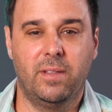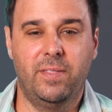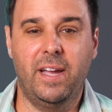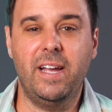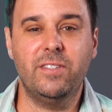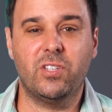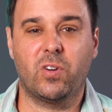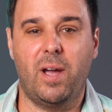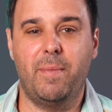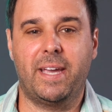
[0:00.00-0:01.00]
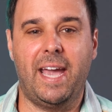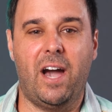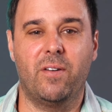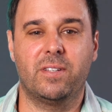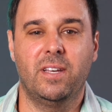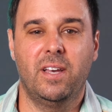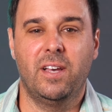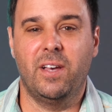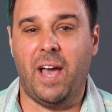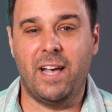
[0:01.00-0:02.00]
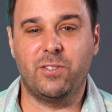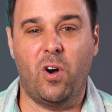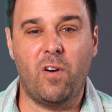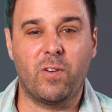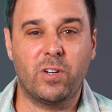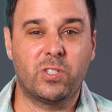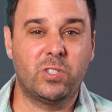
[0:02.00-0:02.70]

The Instagram account has over